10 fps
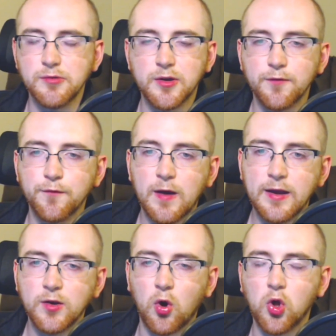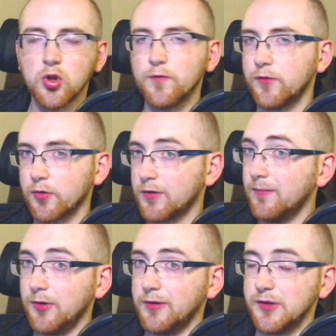can find all of your
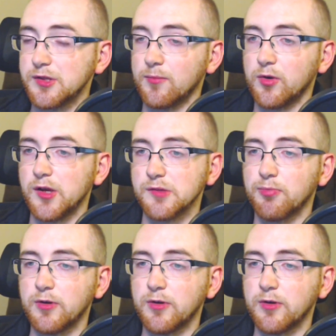community summarized pretty